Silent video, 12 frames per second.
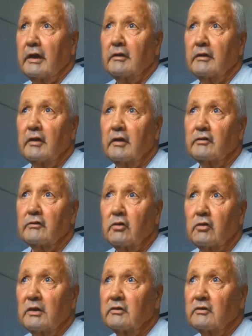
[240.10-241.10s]
of get in touch
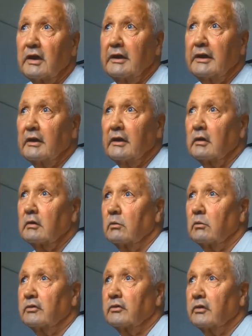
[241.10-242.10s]
2 weeks later,
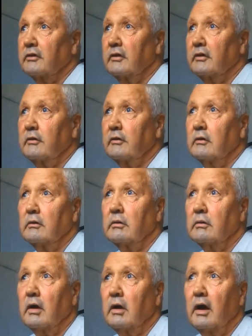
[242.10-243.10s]
which I did
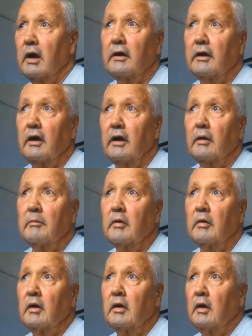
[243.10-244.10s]
do.
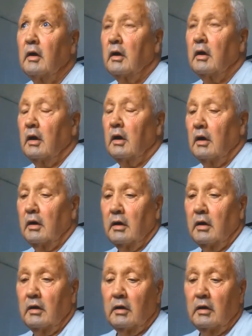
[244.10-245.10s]
And
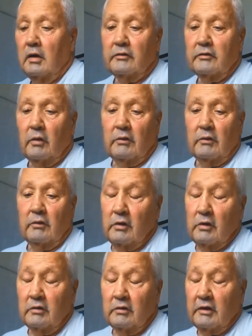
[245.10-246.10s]

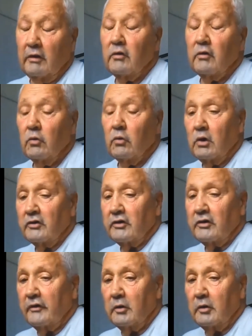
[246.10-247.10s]
it all worked
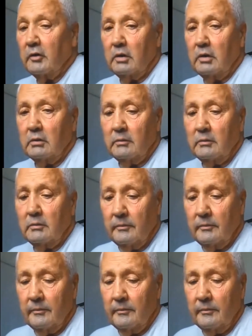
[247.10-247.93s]
out very well.